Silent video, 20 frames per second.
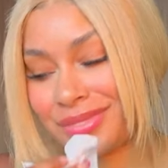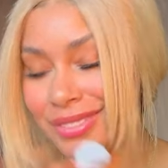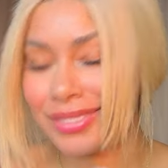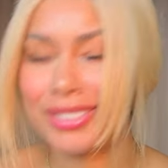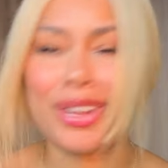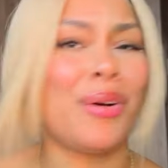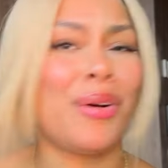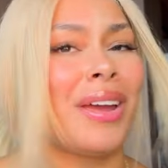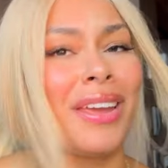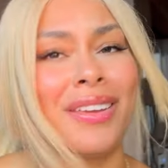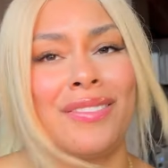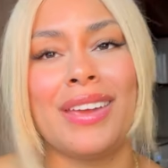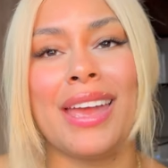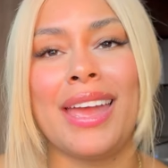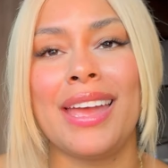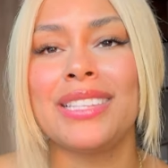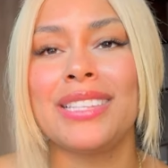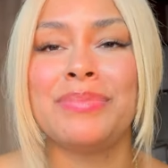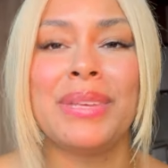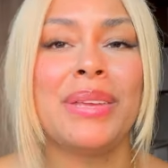don't even
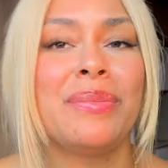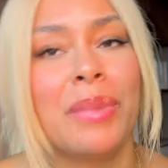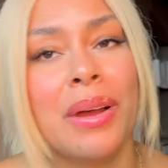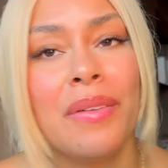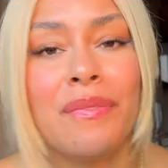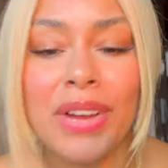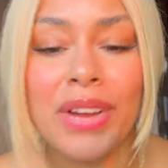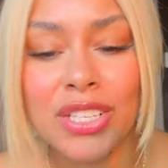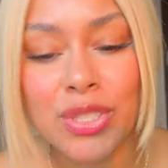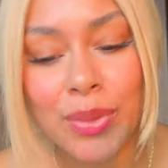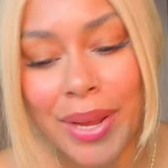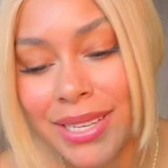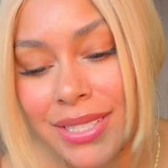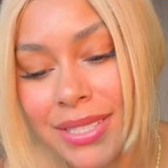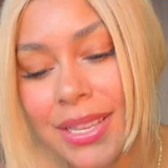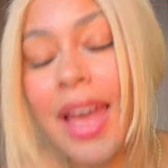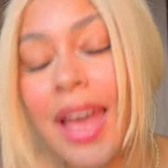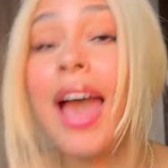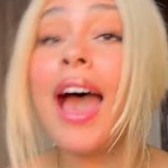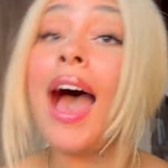ask me twice.
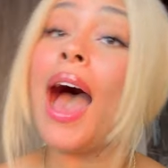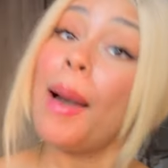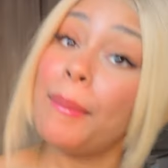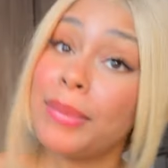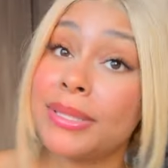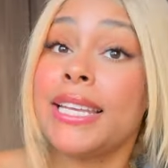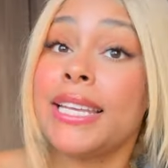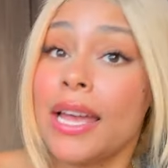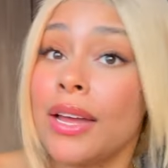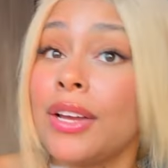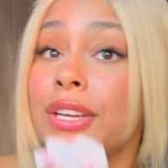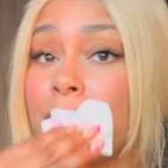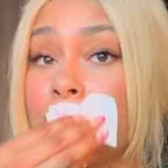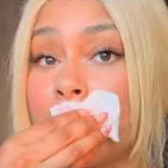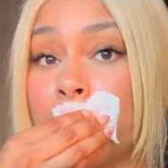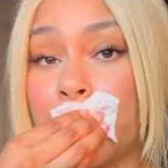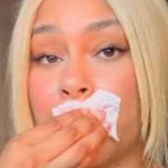I'm gonna tell you,